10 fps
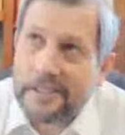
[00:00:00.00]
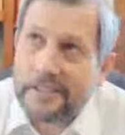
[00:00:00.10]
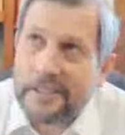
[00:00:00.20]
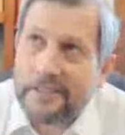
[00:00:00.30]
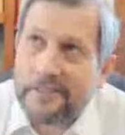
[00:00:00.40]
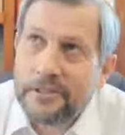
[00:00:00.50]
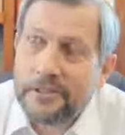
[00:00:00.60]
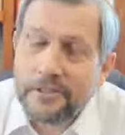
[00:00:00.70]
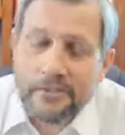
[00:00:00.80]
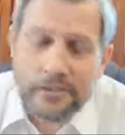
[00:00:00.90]
I mean, I
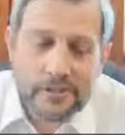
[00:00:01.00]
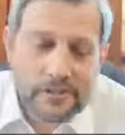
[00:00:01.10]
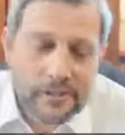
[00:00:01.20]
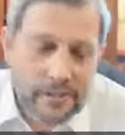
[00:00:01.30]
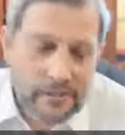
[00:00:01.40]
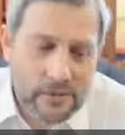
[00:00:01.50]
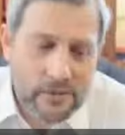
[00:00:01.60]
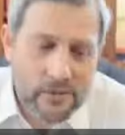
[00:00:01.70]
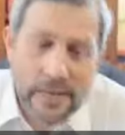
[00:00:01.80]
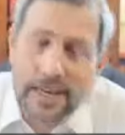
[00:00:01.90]
first
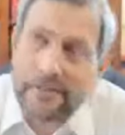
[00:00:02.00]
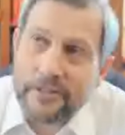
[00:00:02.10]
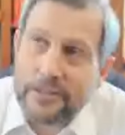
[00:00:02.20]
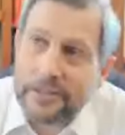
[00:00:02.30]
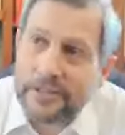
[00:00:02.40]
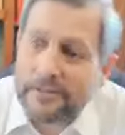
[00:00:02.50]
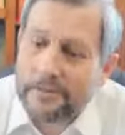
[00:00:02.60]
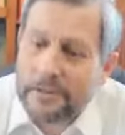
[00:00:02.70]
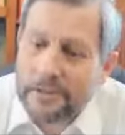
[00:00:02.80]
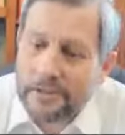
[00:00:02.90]
draft of this book I
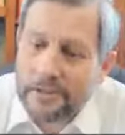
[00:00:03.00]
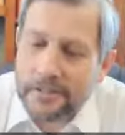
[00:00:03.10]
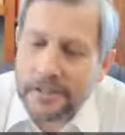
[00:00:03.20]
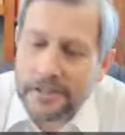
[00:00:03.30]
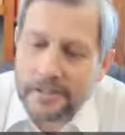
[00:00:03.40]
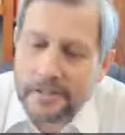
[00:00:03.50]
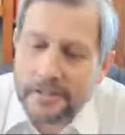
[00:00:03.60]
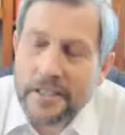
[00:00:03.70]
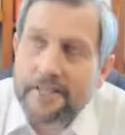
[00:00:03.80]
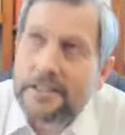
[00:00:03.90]
finished in
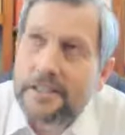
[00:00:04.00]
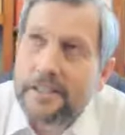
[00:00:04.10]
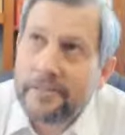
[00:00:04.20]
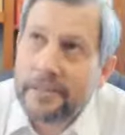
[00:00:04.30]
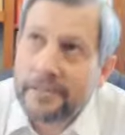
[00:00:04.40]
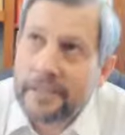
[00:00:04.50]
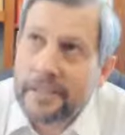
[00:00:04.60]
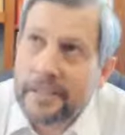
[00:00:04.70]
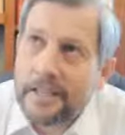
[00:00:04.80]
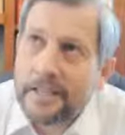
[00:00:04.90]
1977.
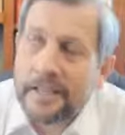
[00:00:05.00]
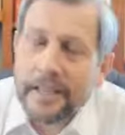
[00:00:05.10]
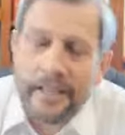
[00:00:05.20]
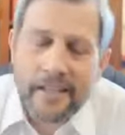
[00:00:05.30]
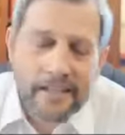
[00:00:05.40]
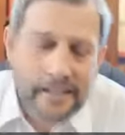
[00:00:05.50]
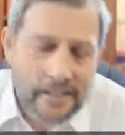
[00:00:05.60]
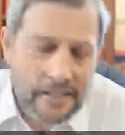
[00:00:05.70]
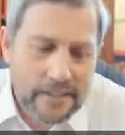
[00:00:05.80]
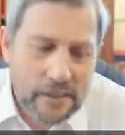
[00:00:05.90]
And
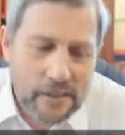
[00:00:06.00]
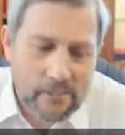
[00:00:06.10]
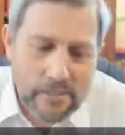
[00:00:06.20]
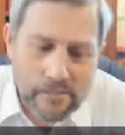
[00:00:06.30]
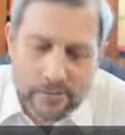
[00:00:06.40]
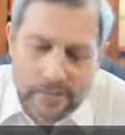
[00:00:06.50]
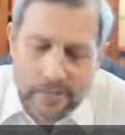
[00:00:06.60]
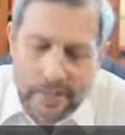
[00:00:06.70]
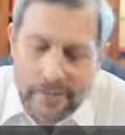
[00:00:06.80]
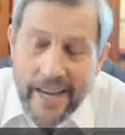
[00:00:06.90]
a lot of people
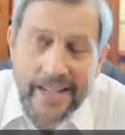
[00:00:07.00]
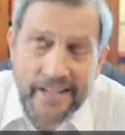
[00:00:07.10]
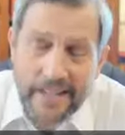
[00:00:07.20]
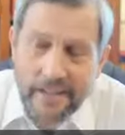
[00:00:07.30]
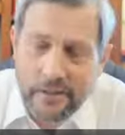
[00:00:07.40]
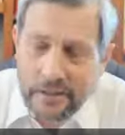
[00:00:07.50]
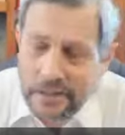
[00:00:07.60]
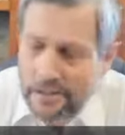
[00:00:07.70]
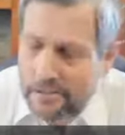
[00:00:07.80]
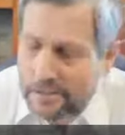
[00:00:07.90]
have asked that
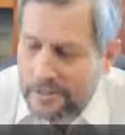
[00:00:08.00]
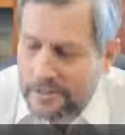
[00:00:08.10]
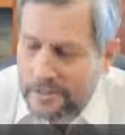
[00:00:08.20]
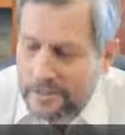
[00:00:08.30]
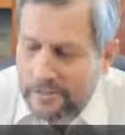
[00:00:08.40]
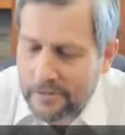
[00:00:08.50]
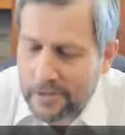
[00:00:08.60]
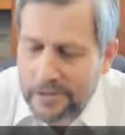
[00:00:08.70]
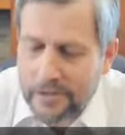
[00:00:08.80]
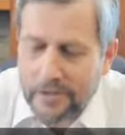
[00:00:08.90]
question because, you see, if it
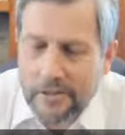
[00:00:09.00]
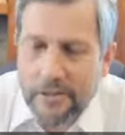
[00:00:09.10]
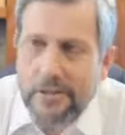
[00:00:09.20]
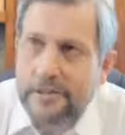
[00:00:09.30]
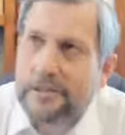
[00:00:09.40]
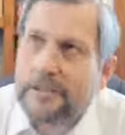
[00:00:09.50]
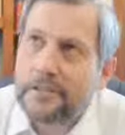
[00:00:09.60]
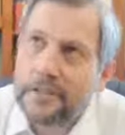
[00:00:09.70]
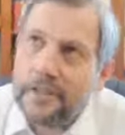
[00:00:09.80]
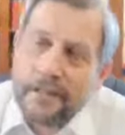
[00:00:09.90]
was just catharsis,
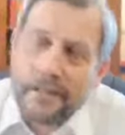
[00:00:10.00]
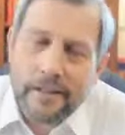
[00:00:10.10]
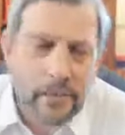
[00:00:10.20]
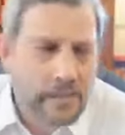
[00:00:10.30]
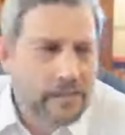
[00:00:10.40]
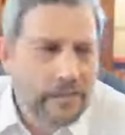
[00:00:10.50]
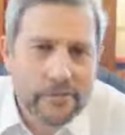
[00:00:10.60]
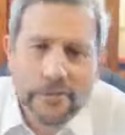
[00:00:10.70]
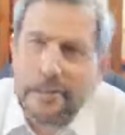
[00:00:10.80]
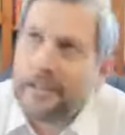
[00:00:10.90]
I mean, I could
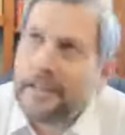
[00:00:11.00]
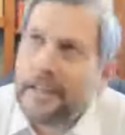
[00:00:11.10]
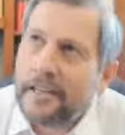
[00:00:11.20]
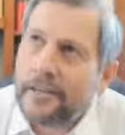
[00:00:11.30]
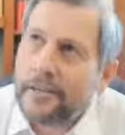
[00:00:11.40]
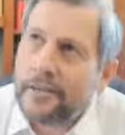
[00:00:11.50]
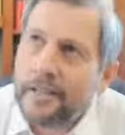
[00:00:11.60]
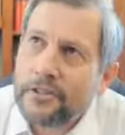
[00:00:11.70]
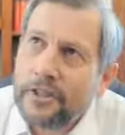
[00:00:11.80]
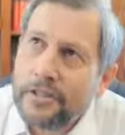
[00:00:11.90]
have gotten that done
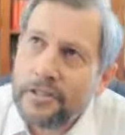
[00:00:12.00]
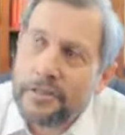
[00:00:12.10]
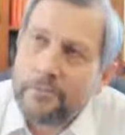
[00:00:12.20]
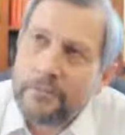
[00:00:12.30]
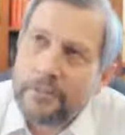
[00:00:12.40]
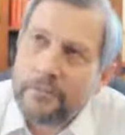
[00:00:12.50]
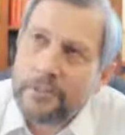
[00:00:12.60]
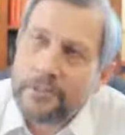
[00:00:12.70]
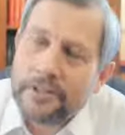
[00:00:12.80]
without trying to get it published.